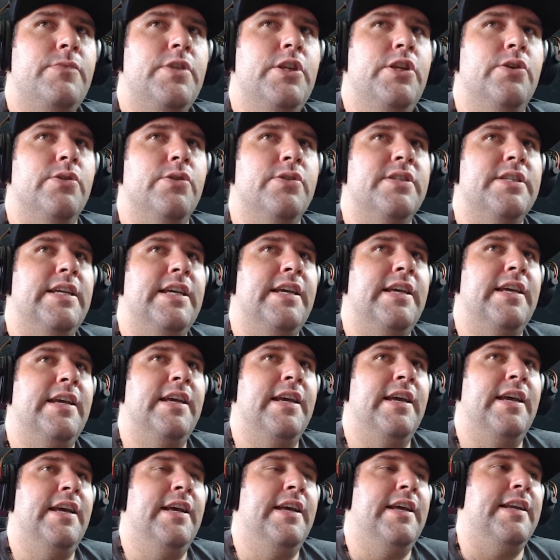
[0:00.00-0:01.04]
you'll see
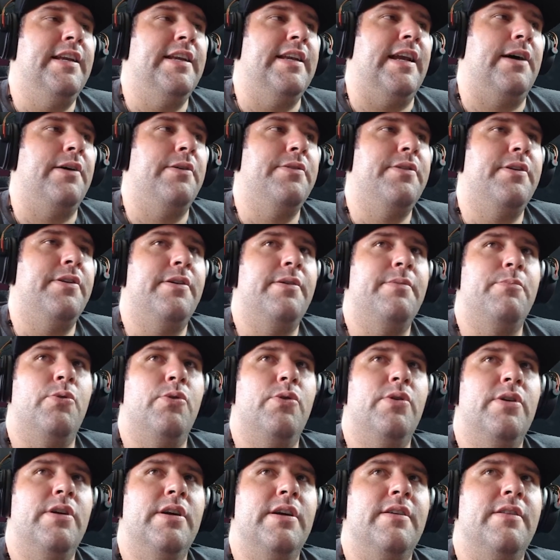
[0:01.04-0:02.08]
now they're
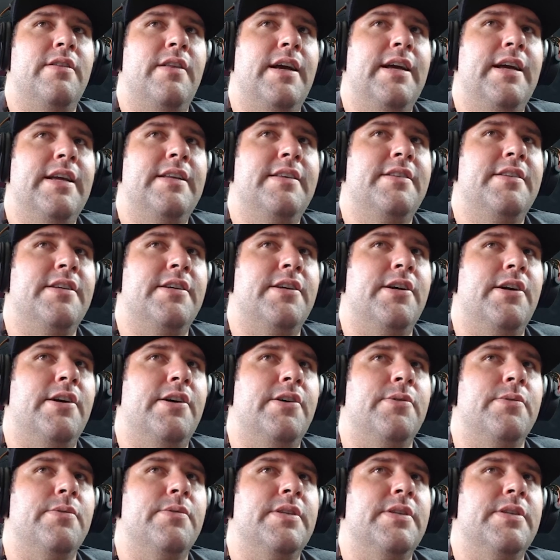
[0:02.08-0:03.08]
more inclined to go.